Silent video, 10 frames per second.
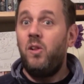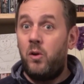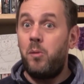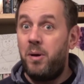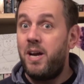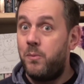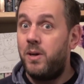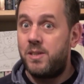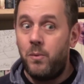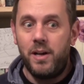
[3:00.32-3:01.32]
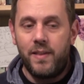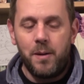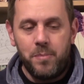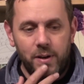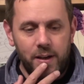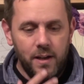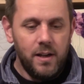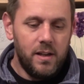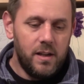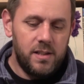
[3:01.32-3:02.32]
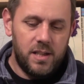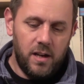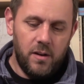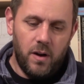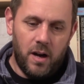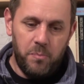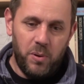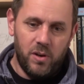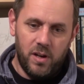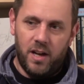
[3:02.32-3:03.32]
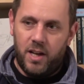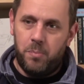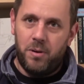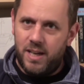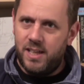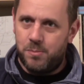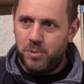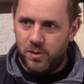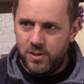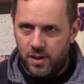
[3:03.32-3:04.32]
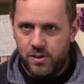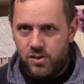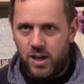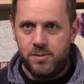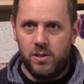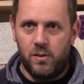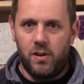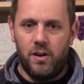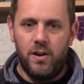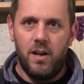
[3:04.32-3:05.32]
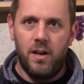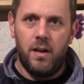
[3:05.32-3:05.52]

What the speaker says: A lot of the pain went away at that point. So I put a couple of knee supports on, strapped it all on,